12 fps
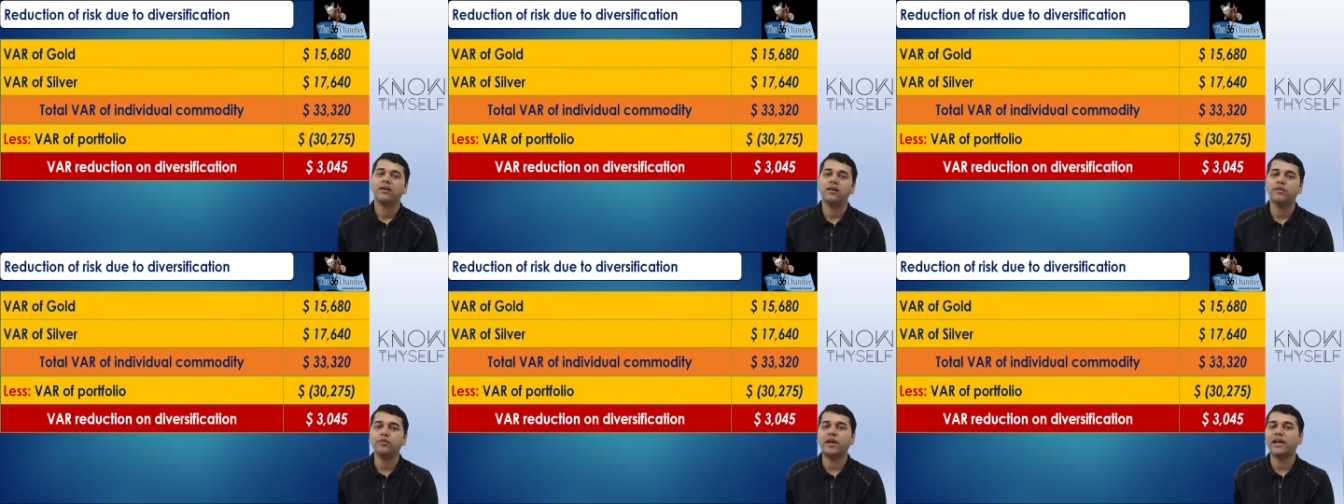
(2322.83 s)

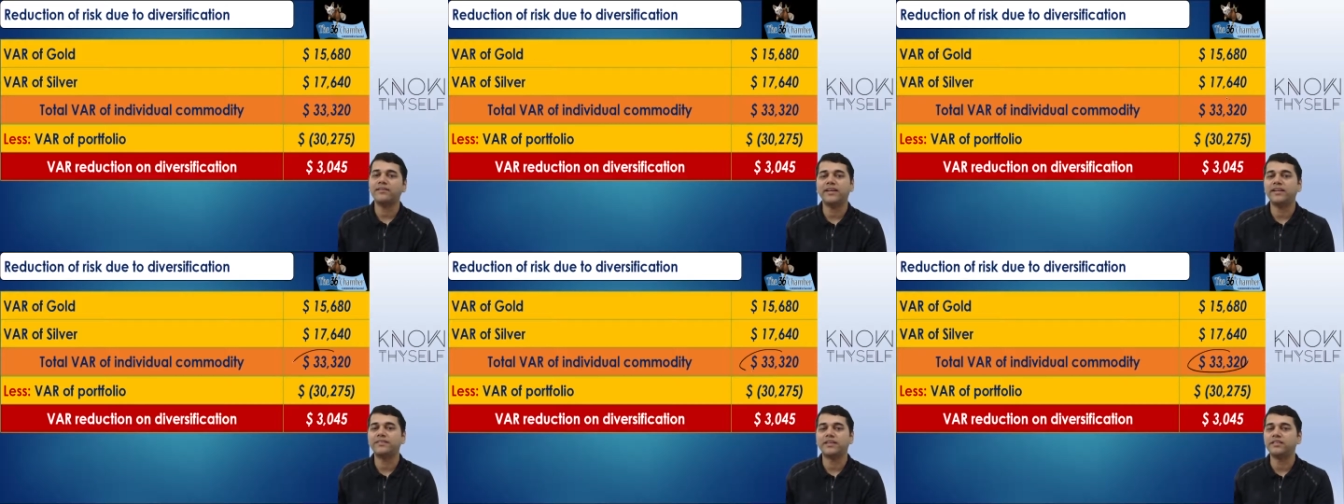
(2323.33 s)
you can't say
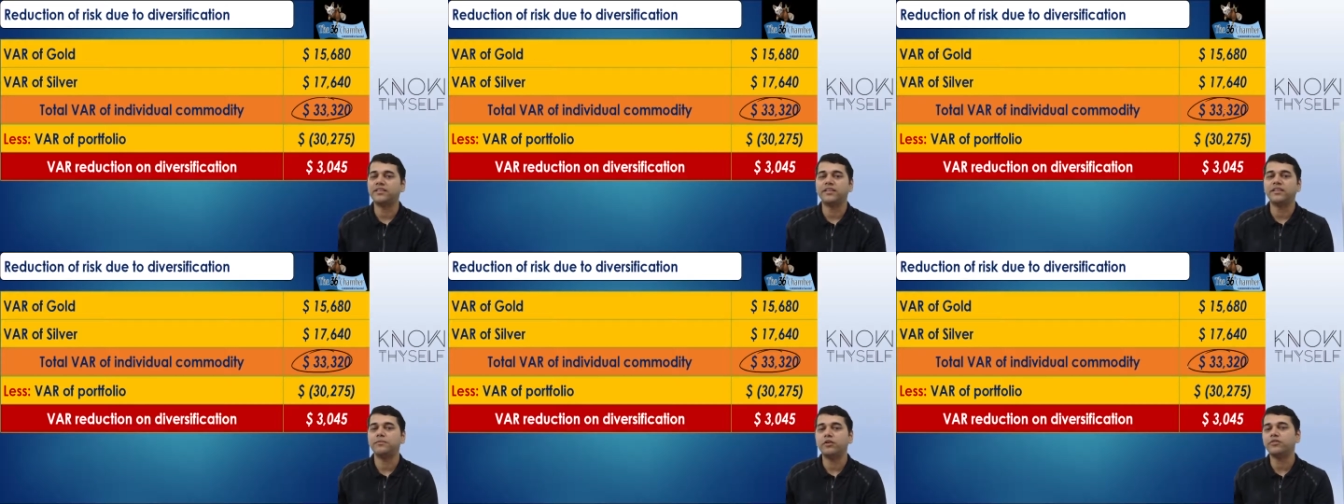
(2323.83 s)
33
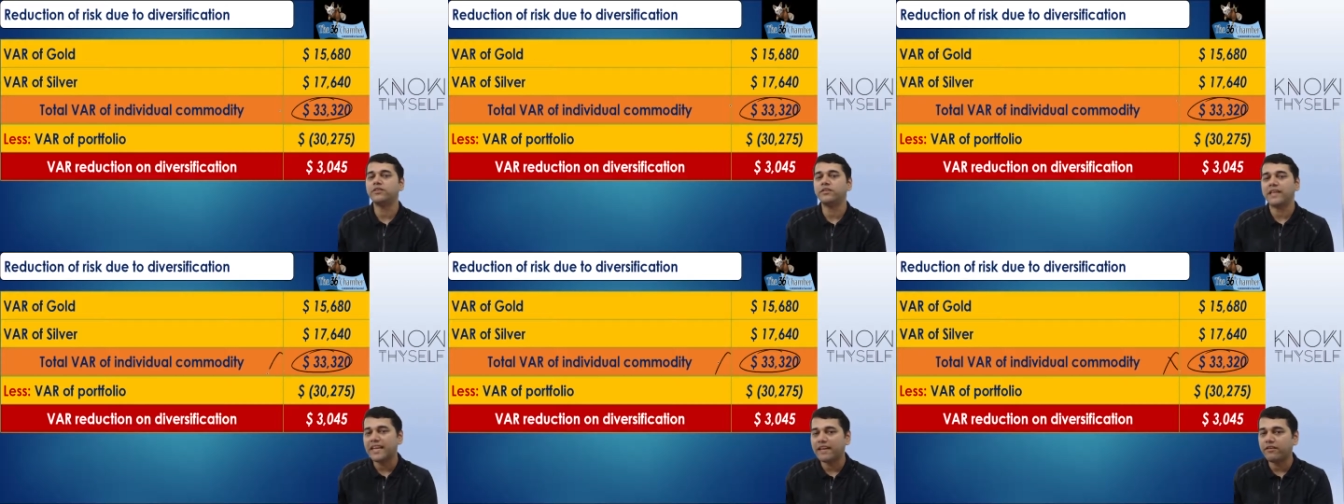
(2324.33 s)
because it
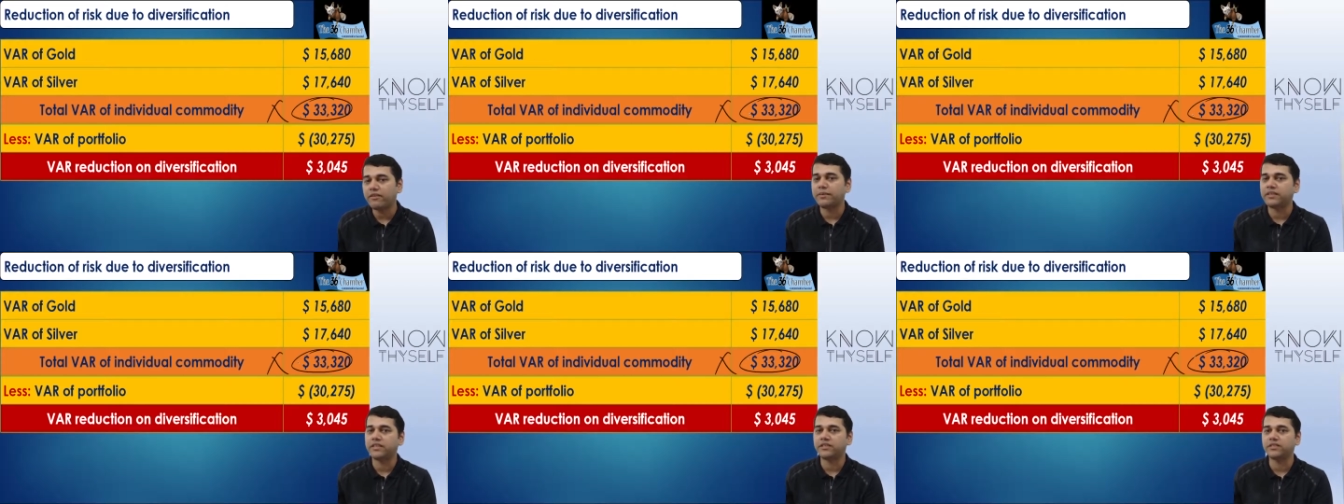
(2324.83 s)
can never be
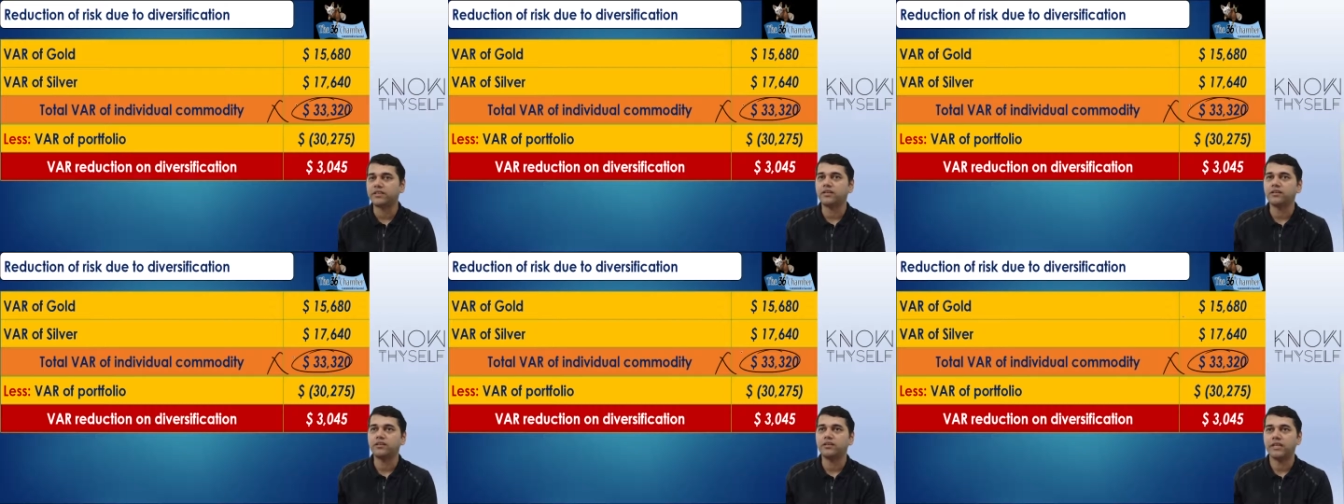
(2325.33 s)
33
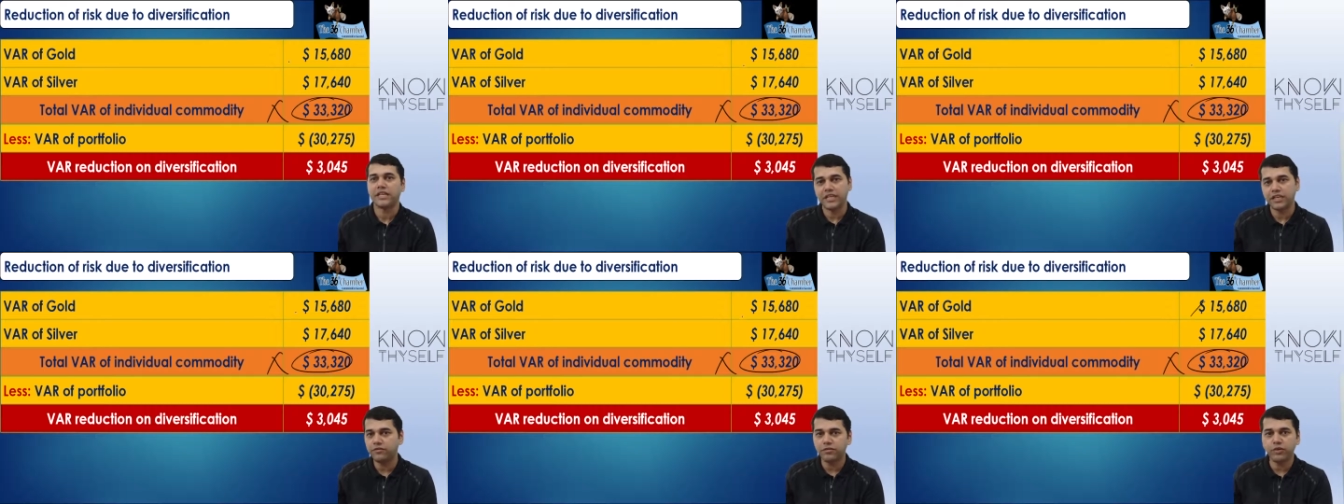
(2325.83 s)

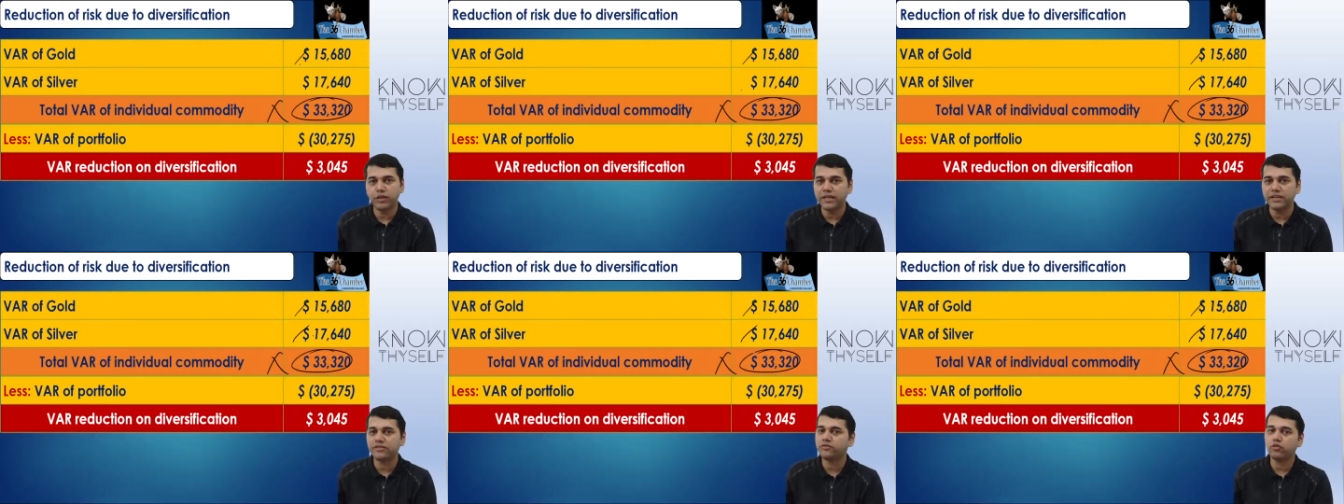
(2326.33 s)
individually it
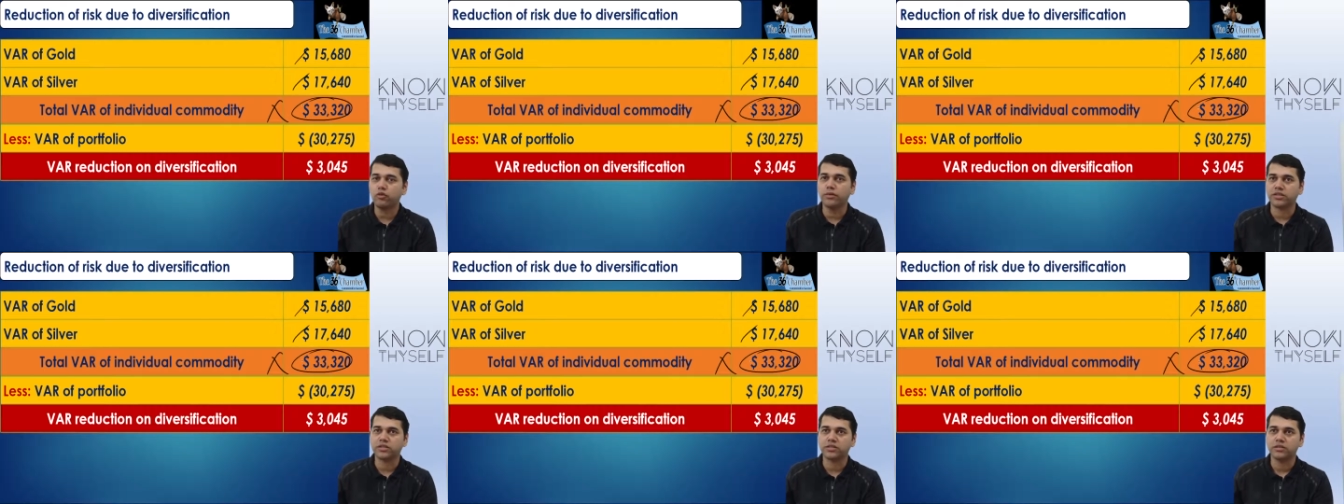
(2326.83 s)
is so
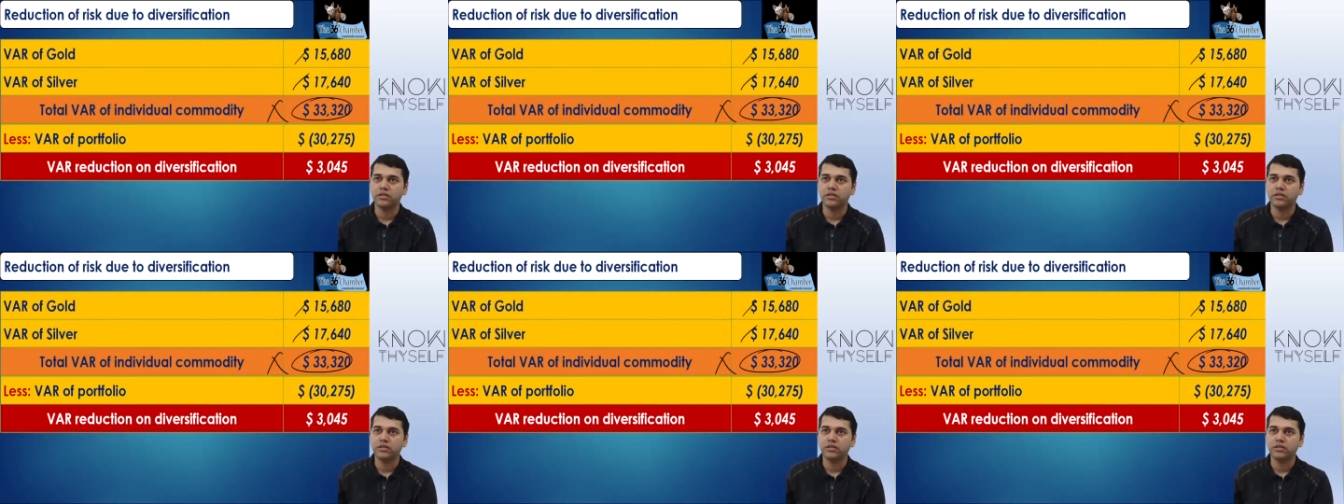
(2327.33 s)
much